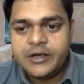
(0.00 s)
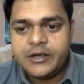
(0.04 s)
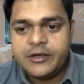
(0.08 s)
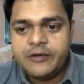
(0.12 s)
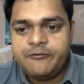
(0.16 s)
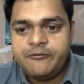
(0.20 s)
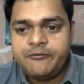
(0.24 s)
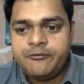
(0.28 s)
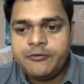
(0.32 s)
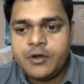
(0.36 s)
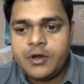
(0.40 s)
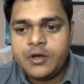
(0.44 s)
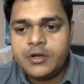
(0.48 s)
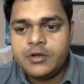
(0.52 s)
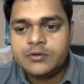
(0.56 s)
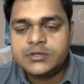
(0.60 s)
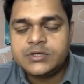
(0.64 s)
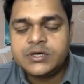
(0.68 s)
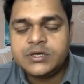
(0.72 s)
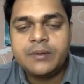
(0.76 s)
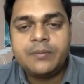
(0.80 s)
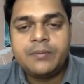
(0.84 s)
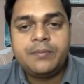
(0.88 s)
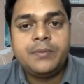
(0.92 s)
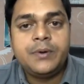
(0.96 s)
If you are
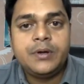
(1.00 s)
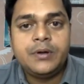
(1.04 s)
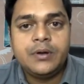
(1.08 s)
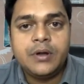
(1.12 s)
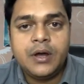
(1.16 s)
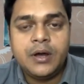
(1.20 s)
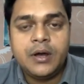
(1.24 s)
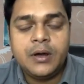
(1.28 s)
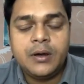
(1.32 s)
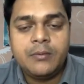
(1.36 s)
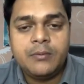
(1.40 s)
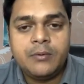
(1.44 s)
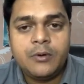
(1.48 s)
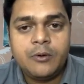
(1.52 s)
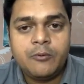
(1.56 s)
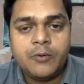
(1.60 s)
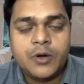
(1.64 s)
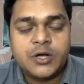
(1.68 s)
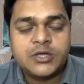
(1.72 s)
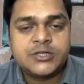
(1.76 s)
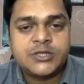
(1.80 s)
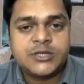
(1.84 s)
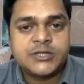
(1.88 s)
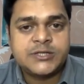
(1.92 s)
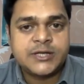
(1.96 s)
using a
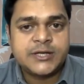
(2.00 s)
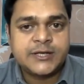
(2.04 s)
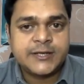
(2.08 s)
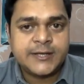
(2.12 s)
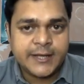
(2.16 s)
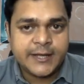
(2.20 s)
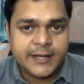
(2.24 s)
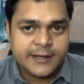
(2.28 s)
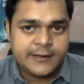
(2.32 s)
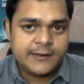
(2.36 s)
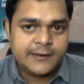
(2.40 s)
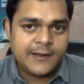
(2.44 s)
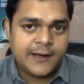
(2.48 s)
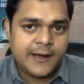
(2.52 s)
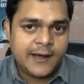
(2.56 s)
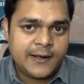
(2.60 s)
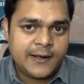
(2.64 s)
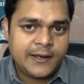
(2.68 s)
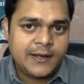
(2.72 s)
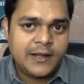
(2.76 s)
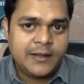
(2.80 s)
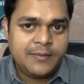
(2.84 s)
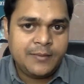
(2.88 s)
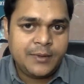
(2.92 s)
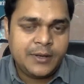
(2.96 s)
workstation 10
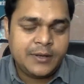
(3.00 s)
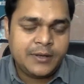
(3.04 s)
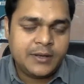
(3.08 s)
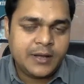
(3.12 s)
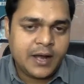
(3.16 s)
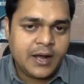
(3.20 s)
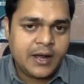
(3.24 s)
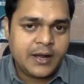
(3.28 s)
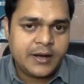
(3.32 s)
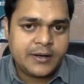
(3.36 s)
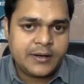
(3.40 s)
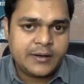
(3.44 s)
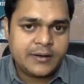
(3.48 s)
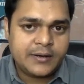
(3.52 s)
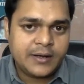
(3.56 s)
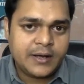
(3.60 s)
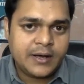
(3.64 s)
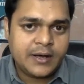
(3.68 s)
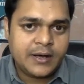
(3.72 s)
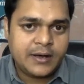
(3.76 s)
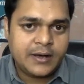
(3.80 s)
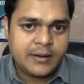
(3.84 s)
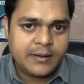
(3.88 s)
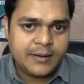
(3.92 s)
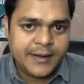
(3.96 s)
11
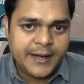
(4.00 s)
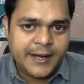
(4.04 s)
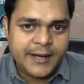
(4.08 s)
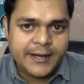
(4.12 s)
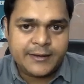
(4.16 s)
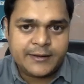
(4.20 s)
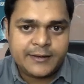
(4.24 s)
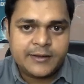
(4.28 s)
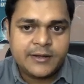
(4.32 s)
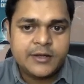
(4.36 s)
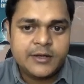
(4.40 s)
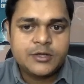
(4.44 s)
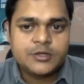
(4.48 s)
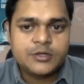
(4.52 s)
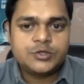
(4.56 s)
or 8,